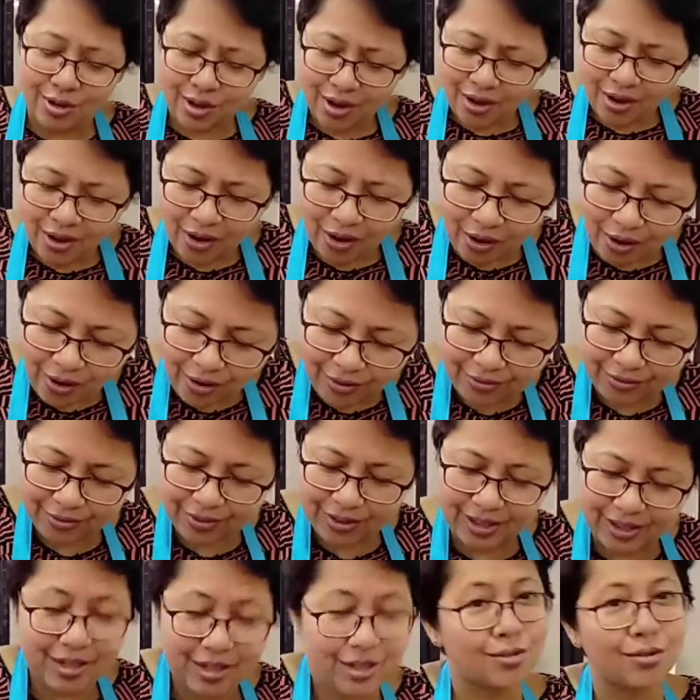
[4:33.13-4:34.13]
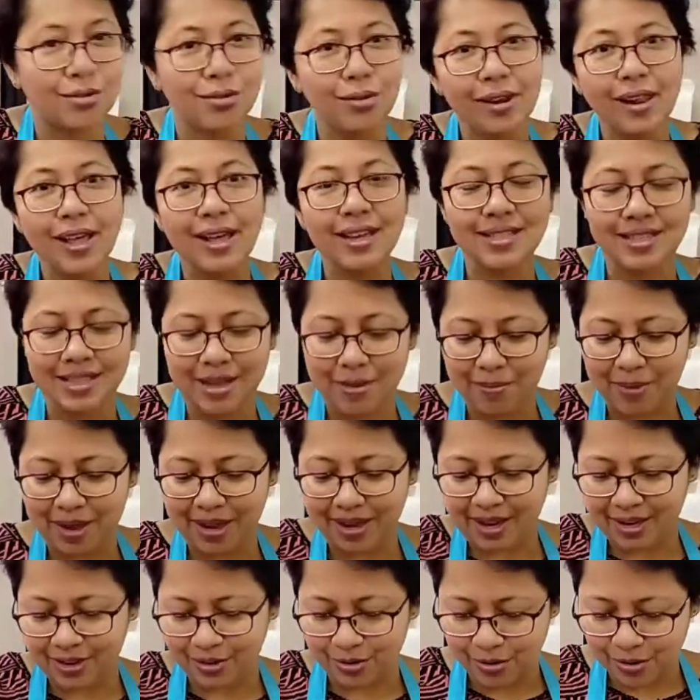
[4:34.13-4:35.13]
of the rasgullas they made
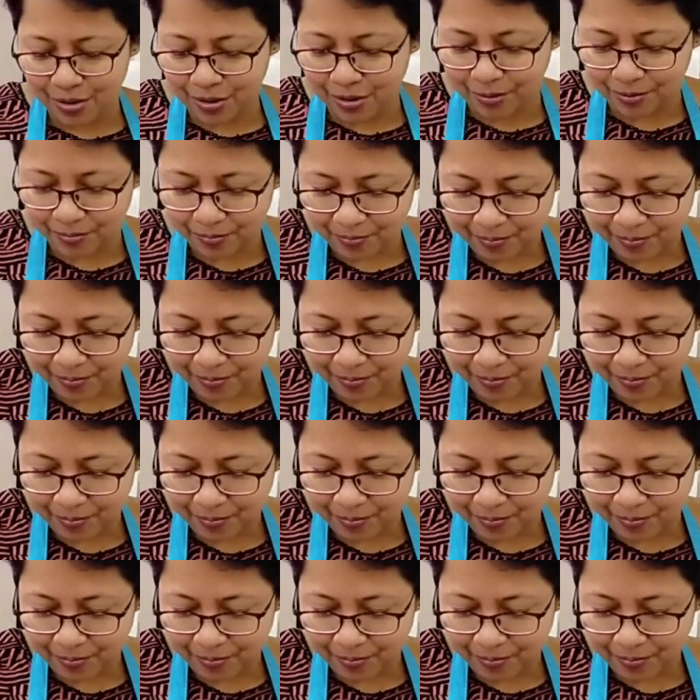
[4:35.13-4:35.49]
at home,